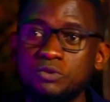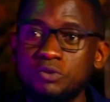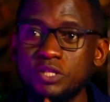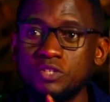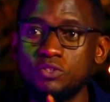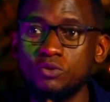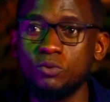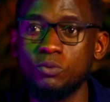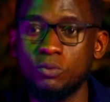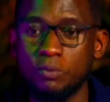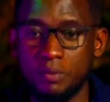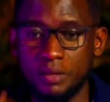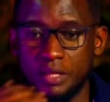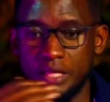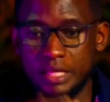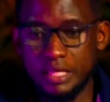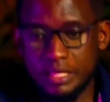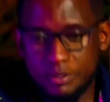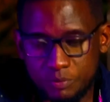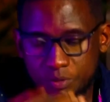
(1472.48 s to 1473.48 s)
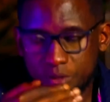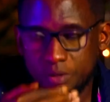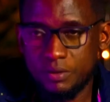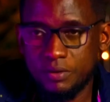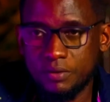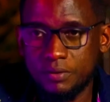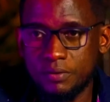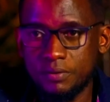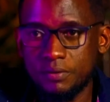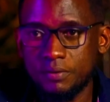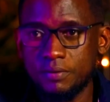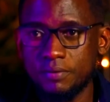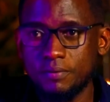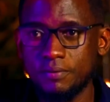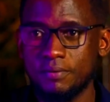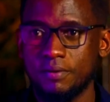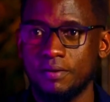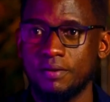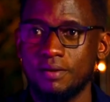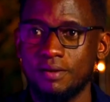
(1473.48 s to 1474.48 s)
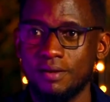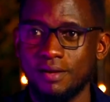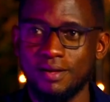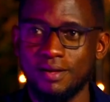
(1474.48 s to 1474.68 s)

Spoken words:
Voice Africa, but he has